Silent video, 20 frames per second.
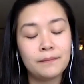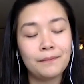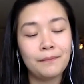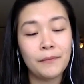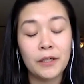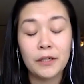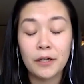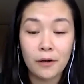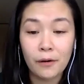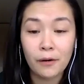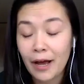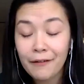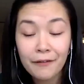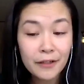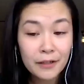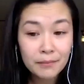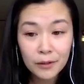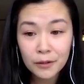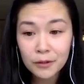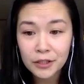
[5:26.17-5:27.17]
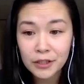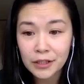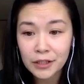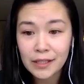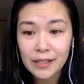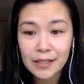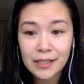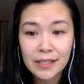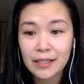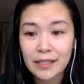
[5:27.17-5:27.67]
you know, heavy
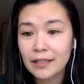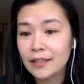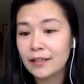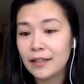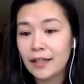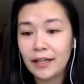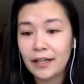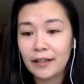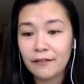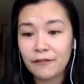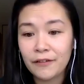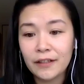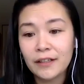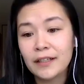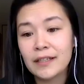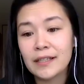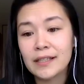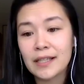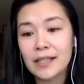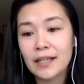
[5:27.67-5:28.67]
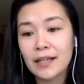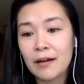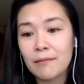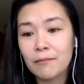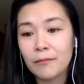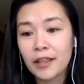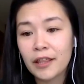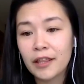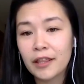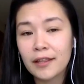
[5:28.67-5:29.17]
emotions and feelings that
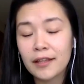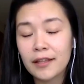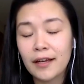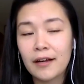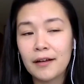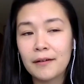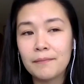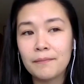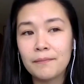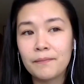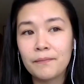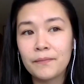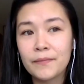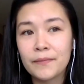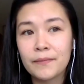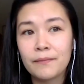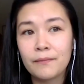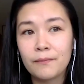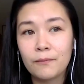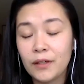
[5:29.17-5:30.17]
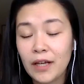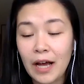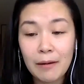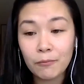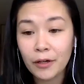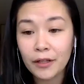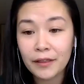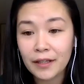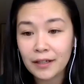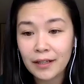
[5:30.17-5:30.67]
come
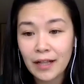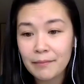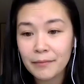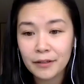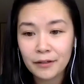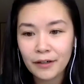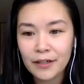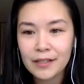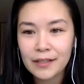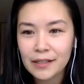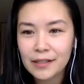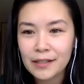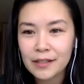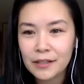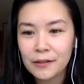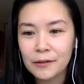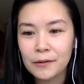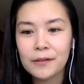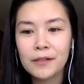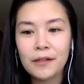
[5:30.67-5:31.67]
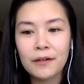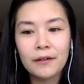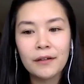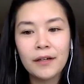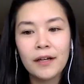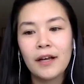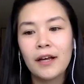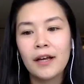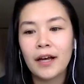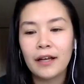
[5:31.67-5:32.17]
with the climate crisis too. So
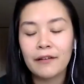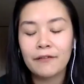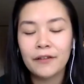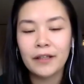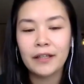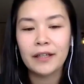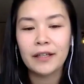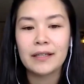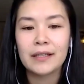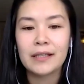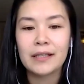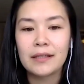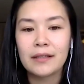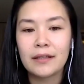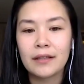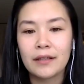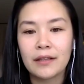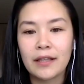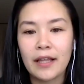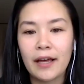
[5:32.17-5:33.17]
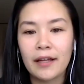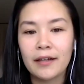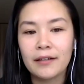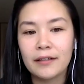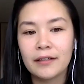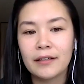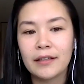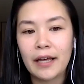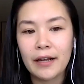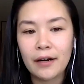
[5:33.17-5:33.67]
I feel like it's
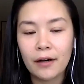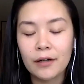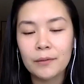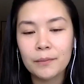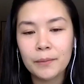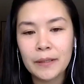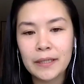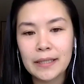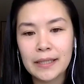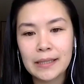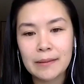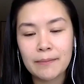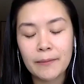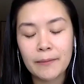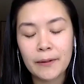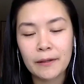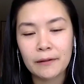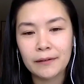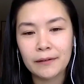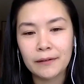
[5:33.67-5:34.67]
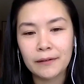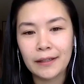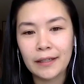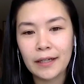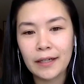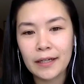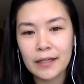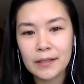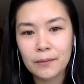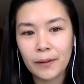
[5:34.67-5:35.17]
that art piece has been a really
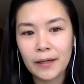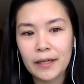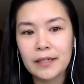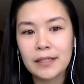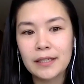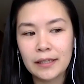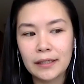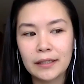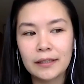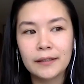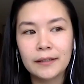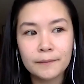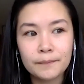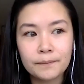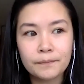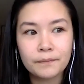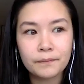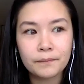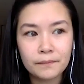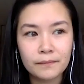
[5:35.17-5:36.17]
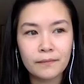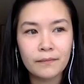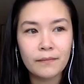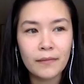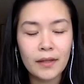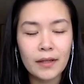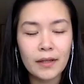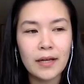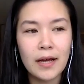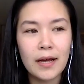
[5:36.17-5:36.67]
nice way to
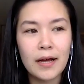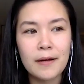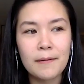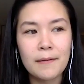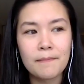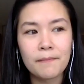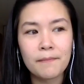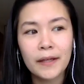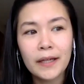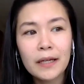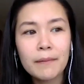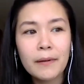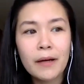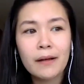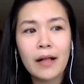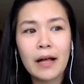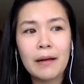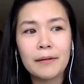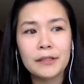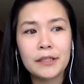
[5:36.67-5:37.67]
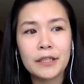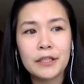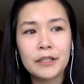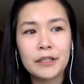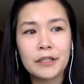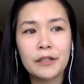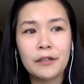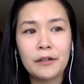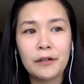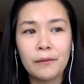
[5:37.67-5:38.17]
think about climate
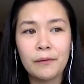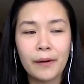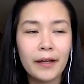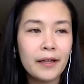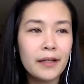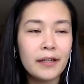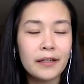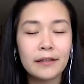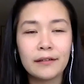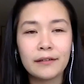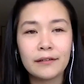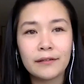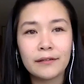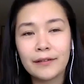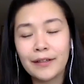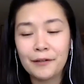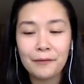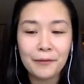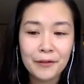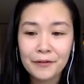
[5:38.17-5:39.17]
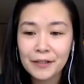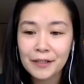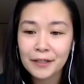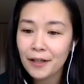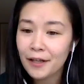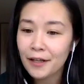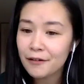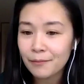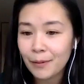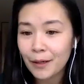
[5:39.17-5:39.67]
change in a new way, and we've seen a
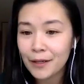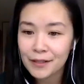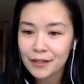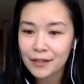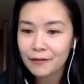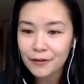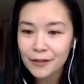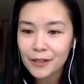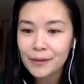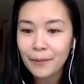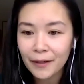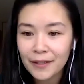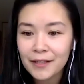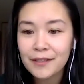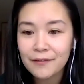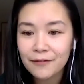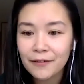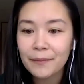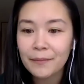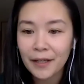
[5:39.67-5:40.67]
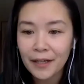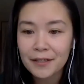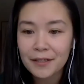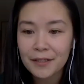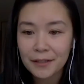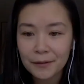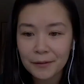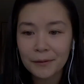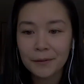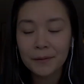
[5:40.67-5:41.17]
lot of positive response from that
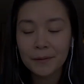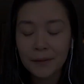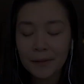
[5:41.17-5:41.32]
too.